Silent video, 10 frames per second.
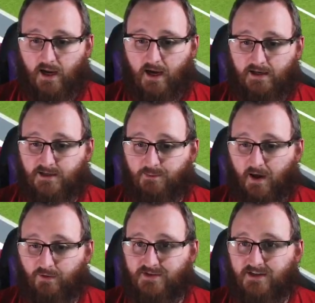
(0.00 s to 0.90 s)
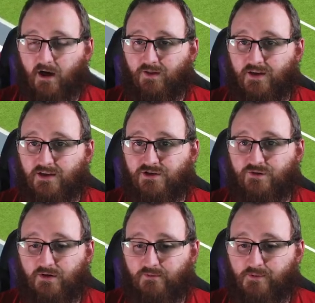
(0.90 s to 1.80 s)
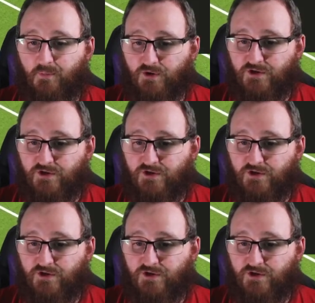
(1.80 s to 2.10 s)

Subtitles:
It's a penalty. I think Street was pushed